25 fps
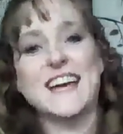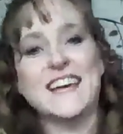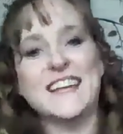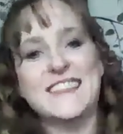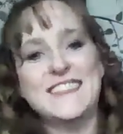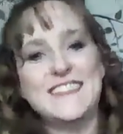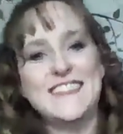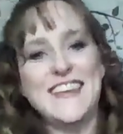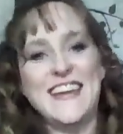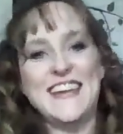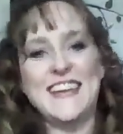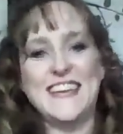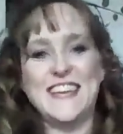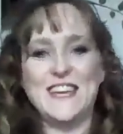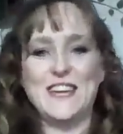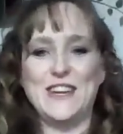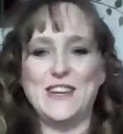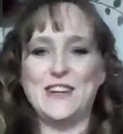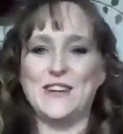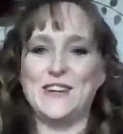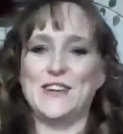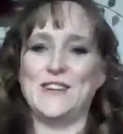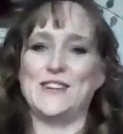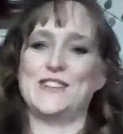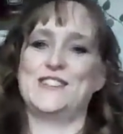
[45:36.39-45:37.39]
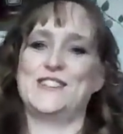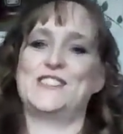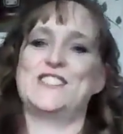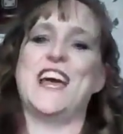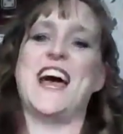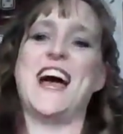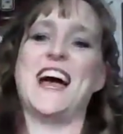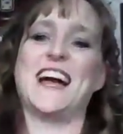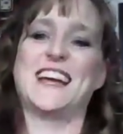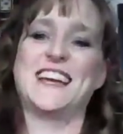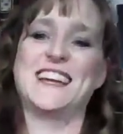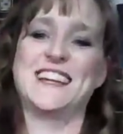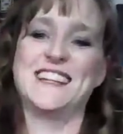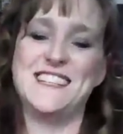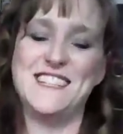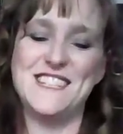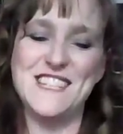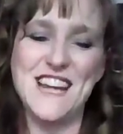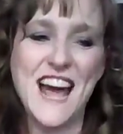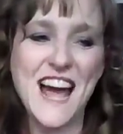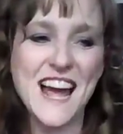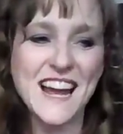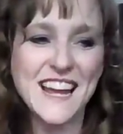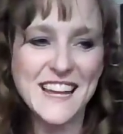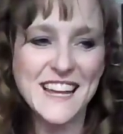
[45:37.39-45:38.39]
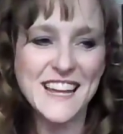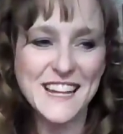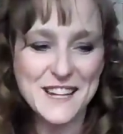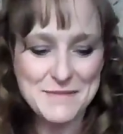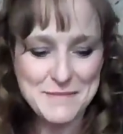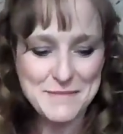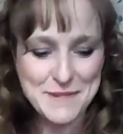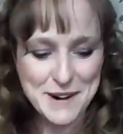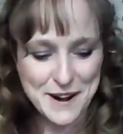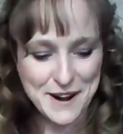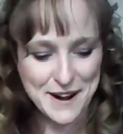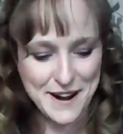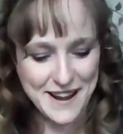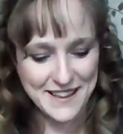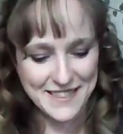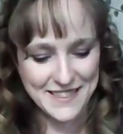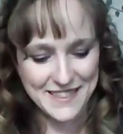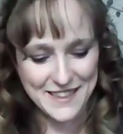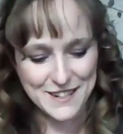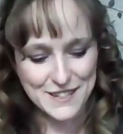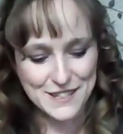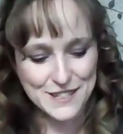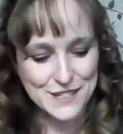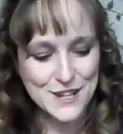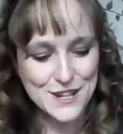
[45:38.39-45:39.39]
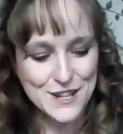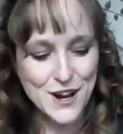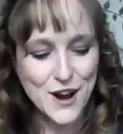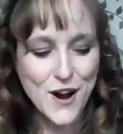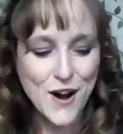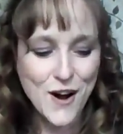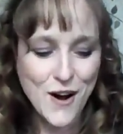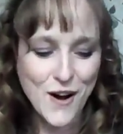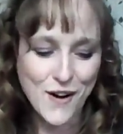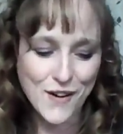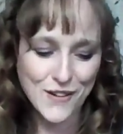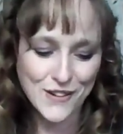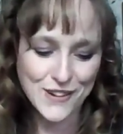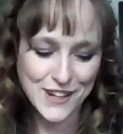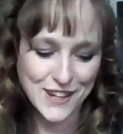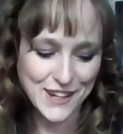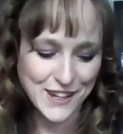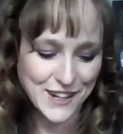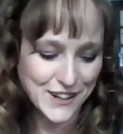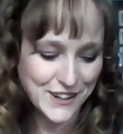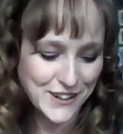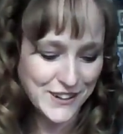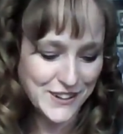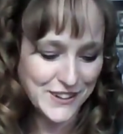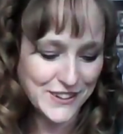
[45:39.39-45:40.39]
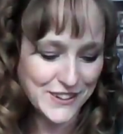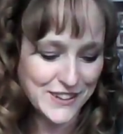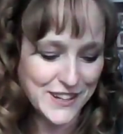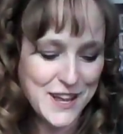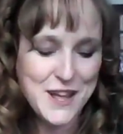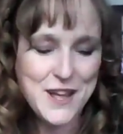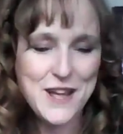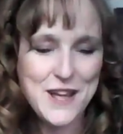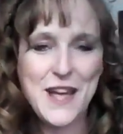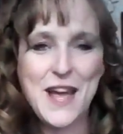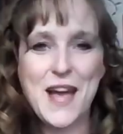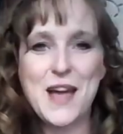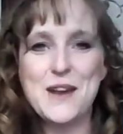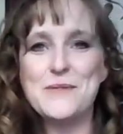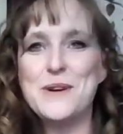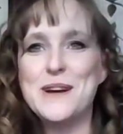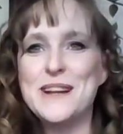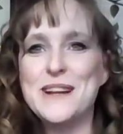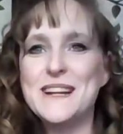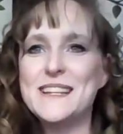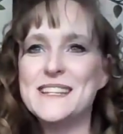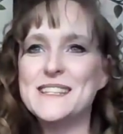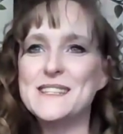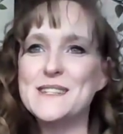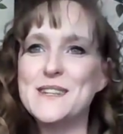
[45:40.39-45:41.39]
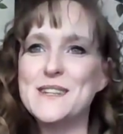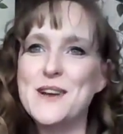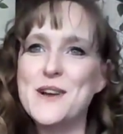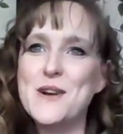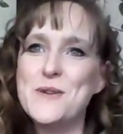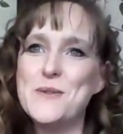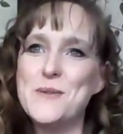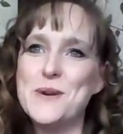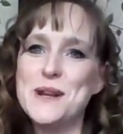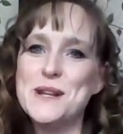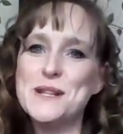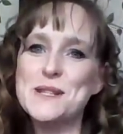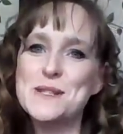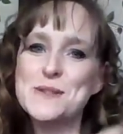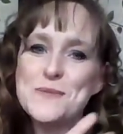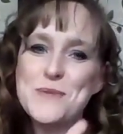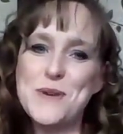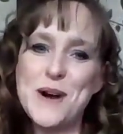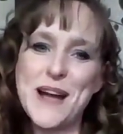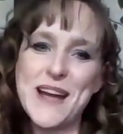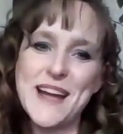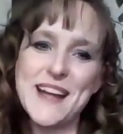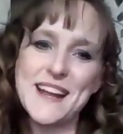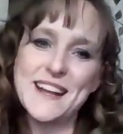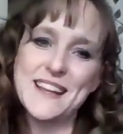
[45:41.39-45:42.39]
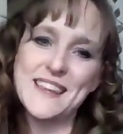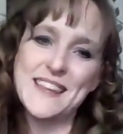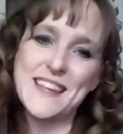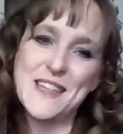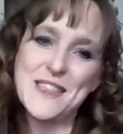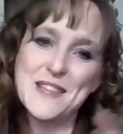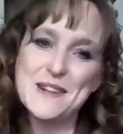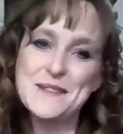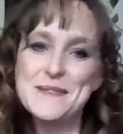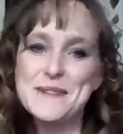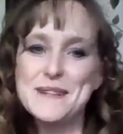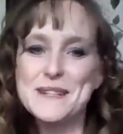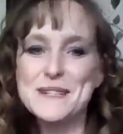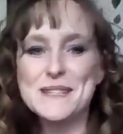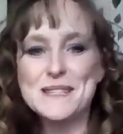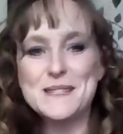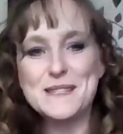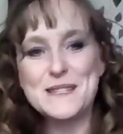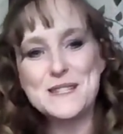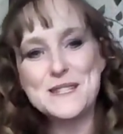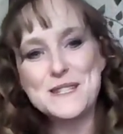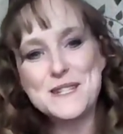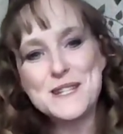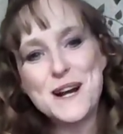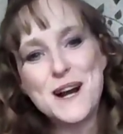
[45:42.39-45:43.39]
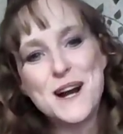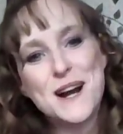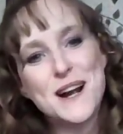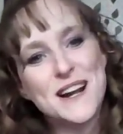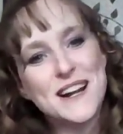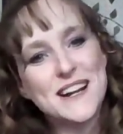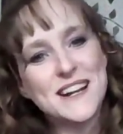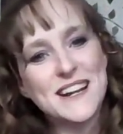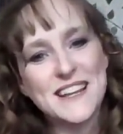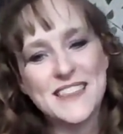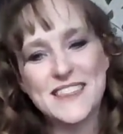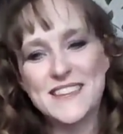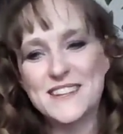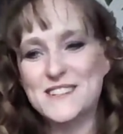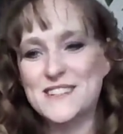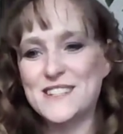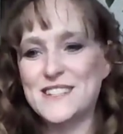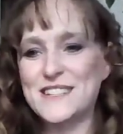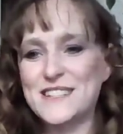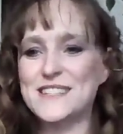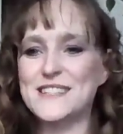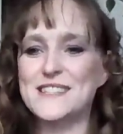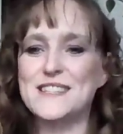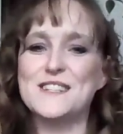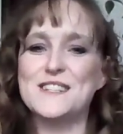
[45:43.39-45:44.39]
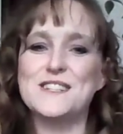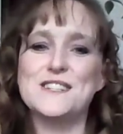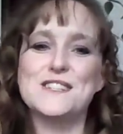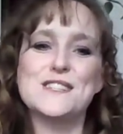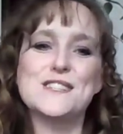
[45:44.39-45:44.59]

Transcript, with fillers: Jack. Thank you. Jack. Jack and Amara. They're so cute. And one is, one is white and the other one is dark, and they're just